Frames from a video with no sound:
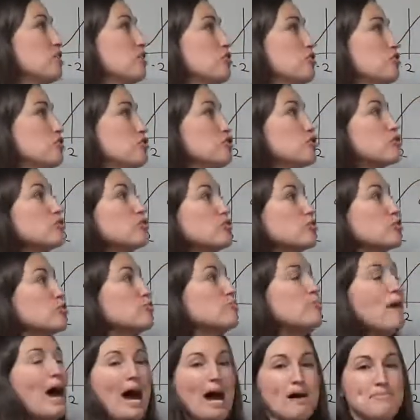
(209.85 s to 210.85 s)
the
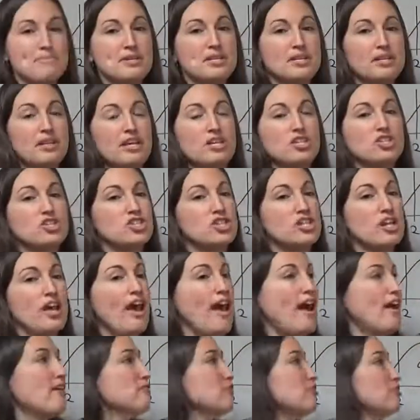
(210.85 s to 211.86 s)
true population
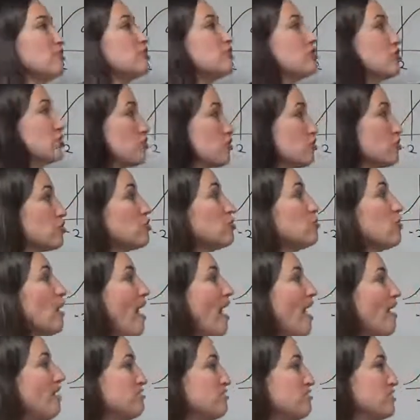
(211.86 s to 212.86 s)
average, the true
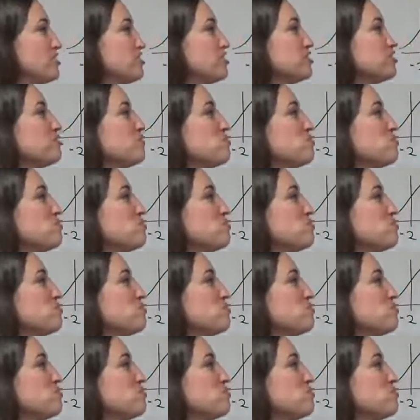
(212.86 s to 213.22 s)
average